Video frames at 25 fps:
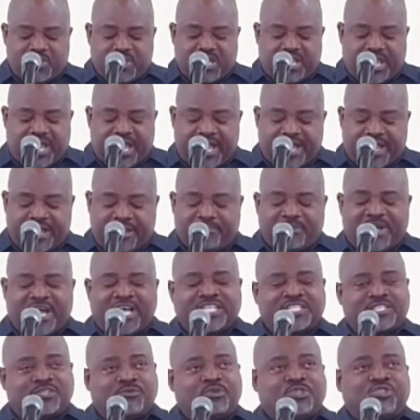um,
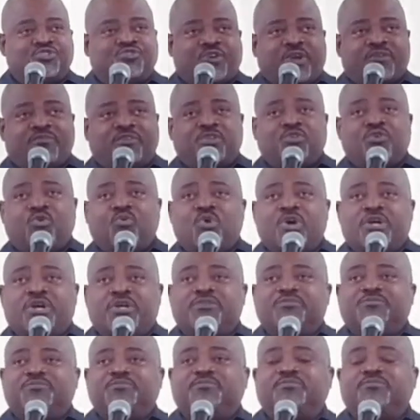as I was driving to work
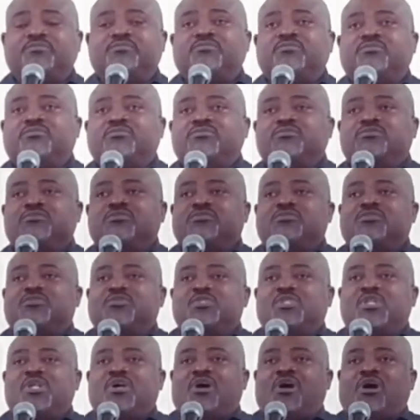
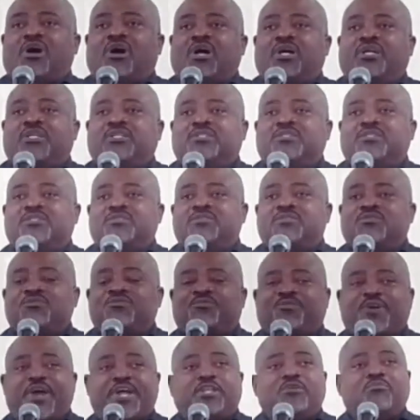on
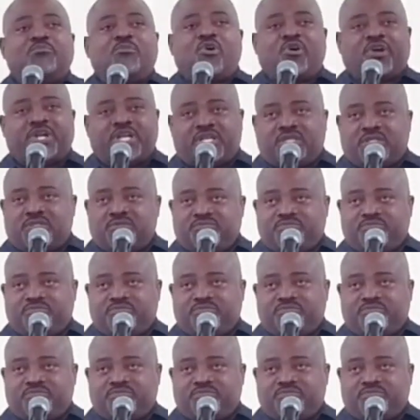Friday morning.